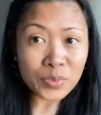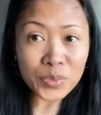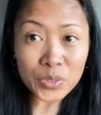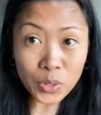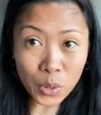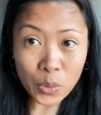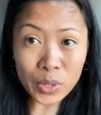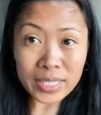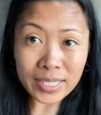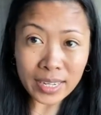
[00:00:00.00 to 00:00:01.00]
so
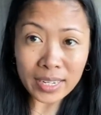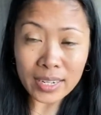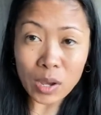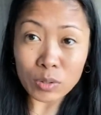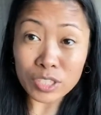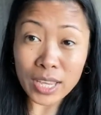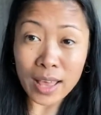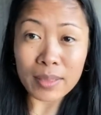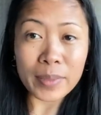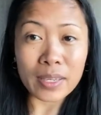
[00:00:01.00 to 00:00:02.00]
we stayed in the
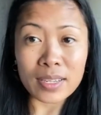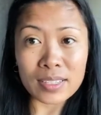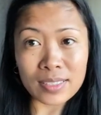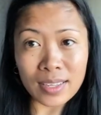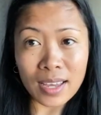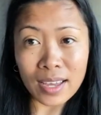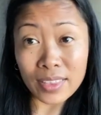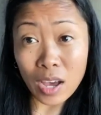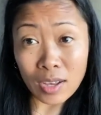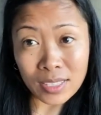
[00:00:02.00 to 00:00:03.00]
hotel because
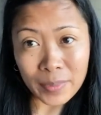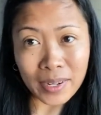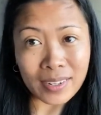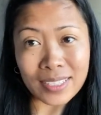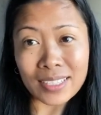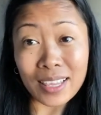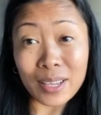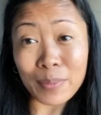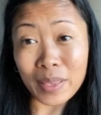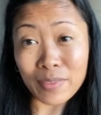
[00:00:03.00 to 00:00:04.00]
the hospital is a
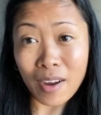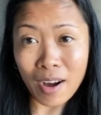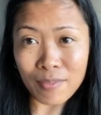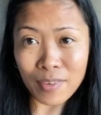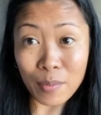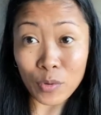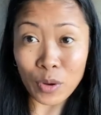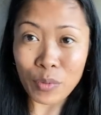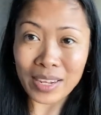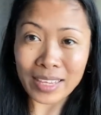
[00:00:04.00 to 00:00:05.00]
little bit far from
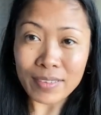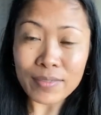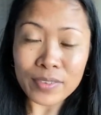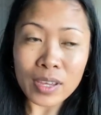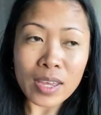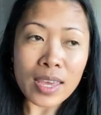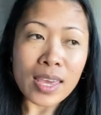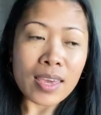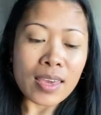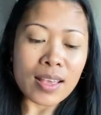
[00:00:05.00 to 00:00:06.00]
where we live.
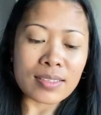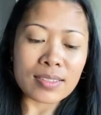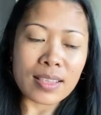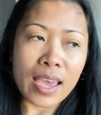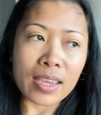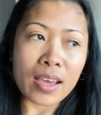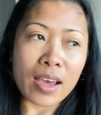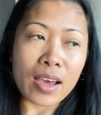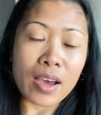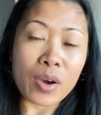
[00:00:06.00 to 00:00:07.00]
It's like
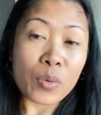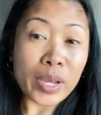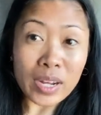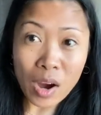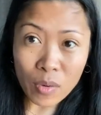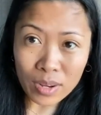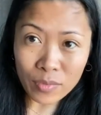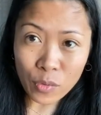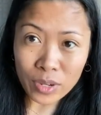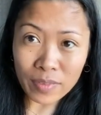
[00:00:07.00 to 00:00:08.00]
1 hour
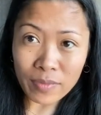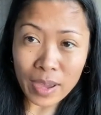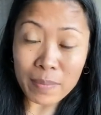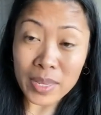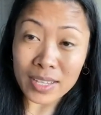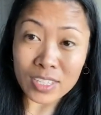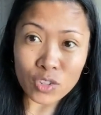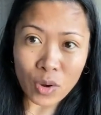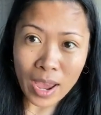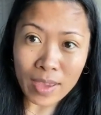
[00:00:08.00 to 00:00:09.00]
and 45 minutes
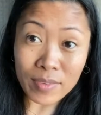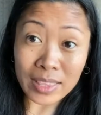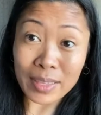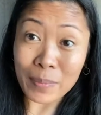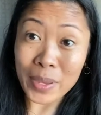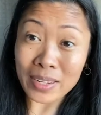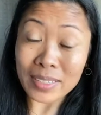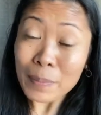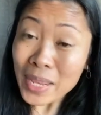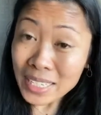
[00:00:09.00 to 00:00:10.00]
drive,
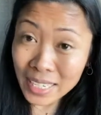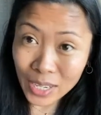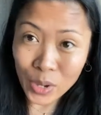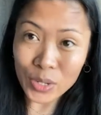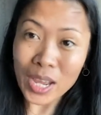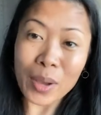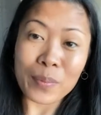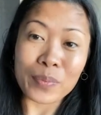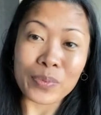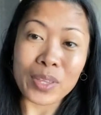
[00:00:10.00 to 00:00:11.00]
depending
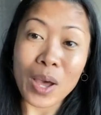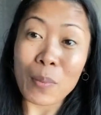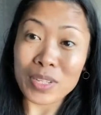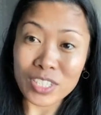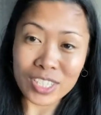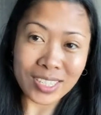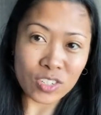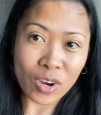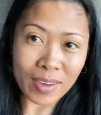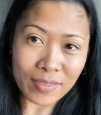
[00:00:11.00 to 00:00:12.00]
on how much is the
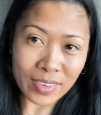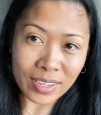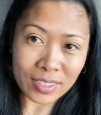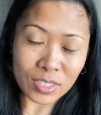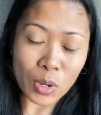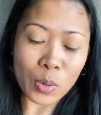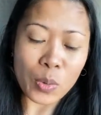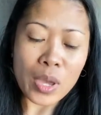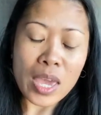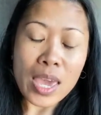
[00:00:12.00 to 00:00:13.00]
traffic.
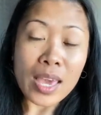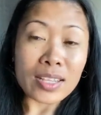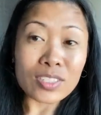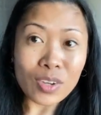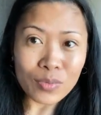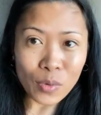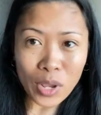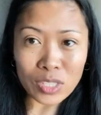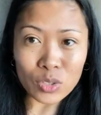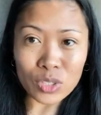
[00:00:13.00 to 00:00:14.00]
So it's good for
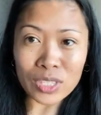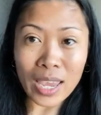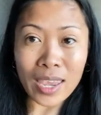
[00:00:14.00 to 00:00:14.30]
us to stay